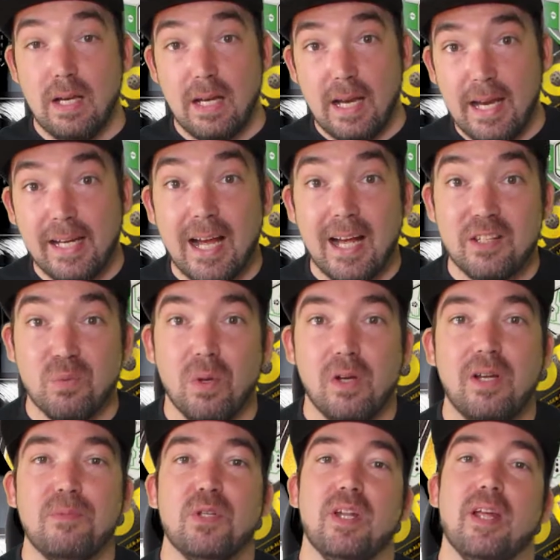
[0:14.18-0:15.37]
Hey guys,
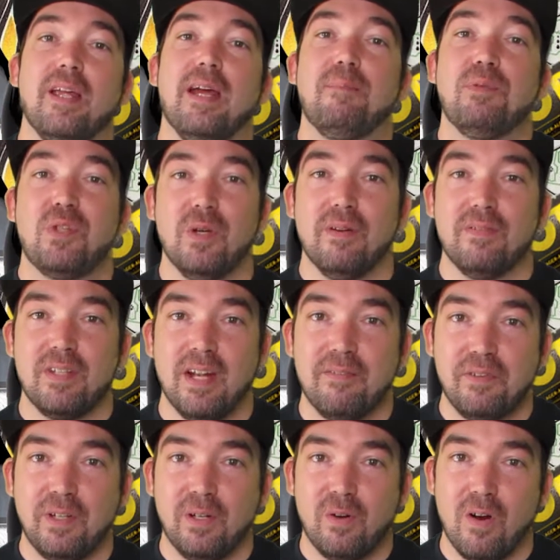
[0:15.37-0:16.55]
welcome to another episode of South
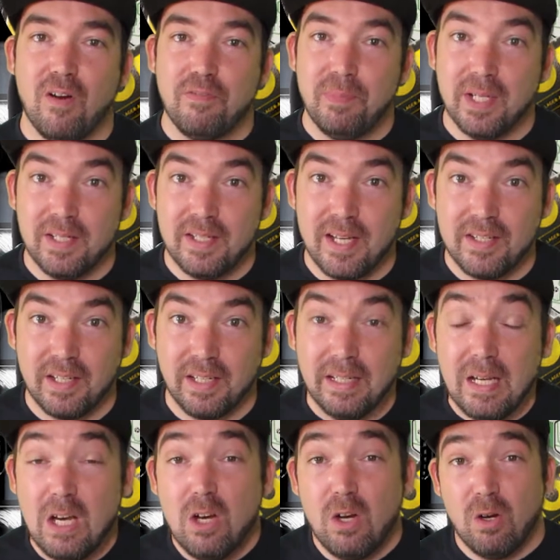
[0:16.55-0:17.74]
African Craft Beer Tasting.
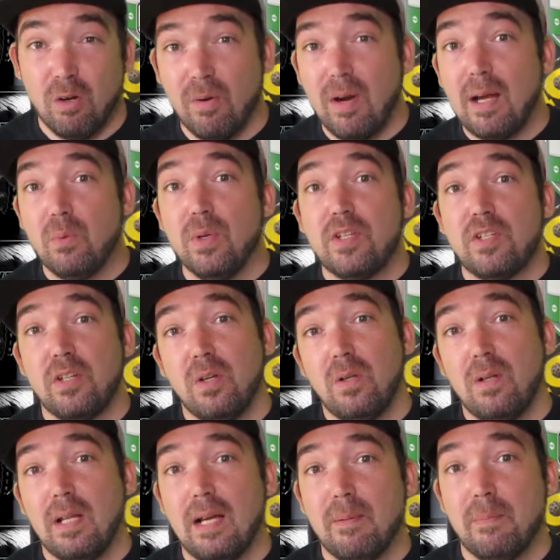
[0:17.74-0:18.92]
Alright, we're
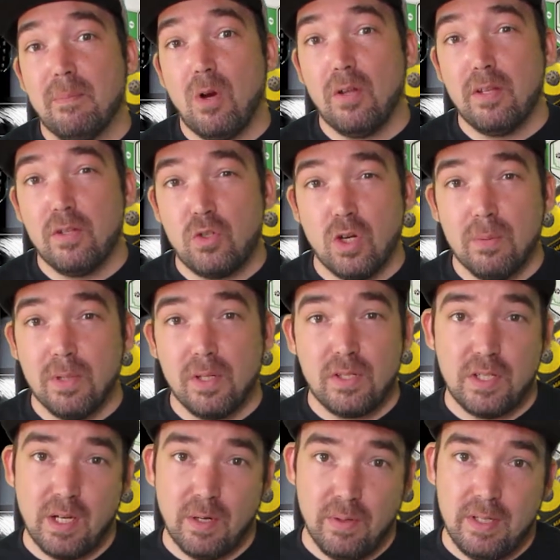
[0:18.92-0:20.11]
still on the Joburg
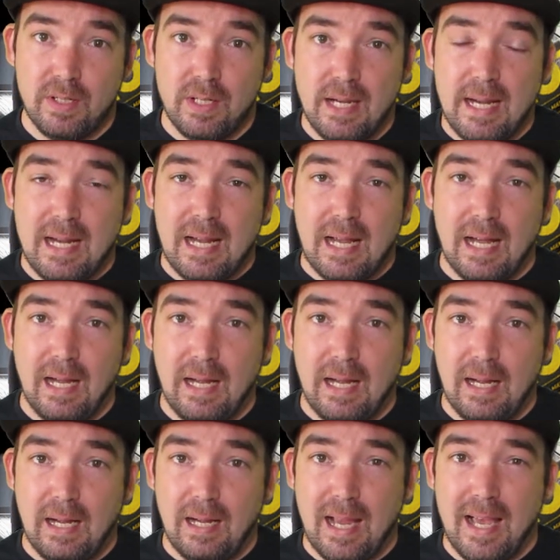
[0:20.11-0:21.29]
series.
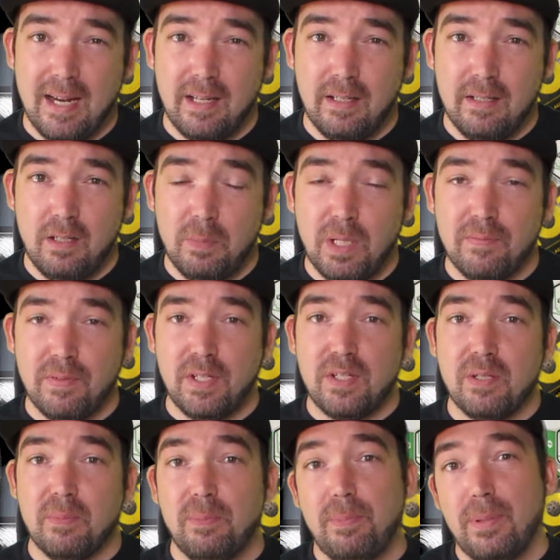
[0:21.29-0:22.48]
Had a little bit of a
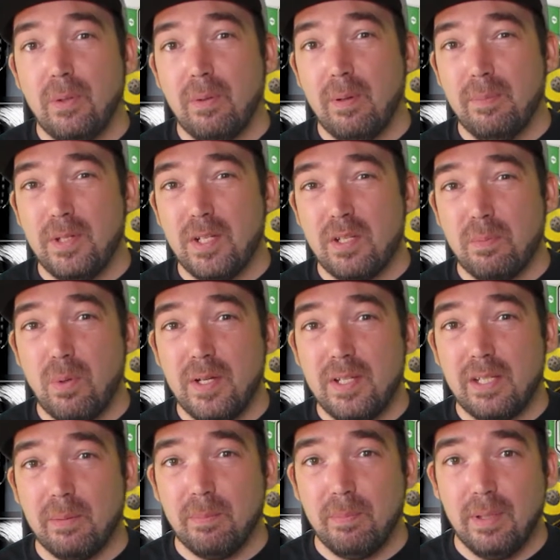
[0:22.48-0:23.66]

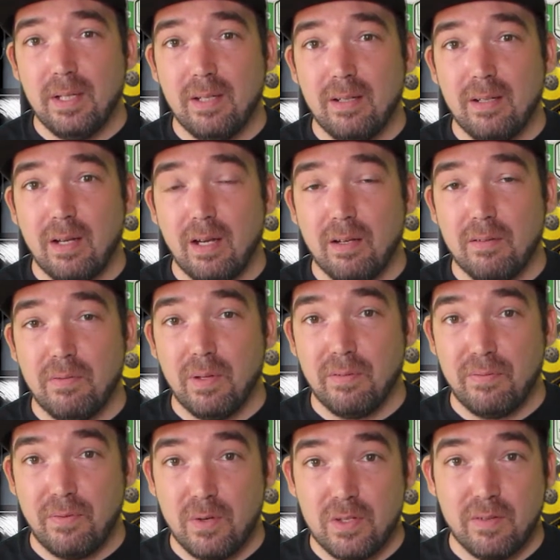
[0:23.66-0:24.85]
disappointing beer for the
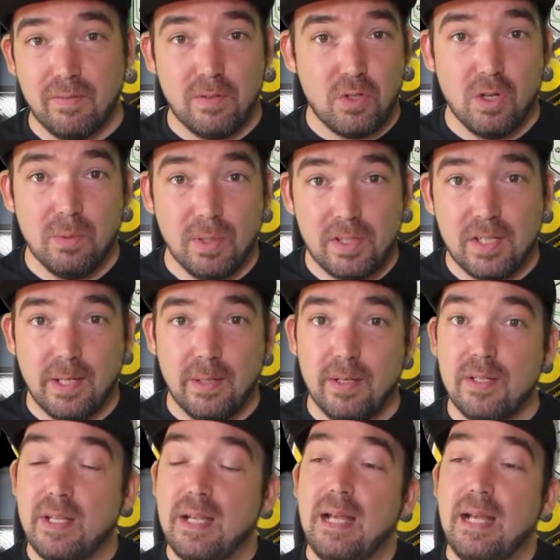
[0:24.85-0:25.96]
first of the Joburg series,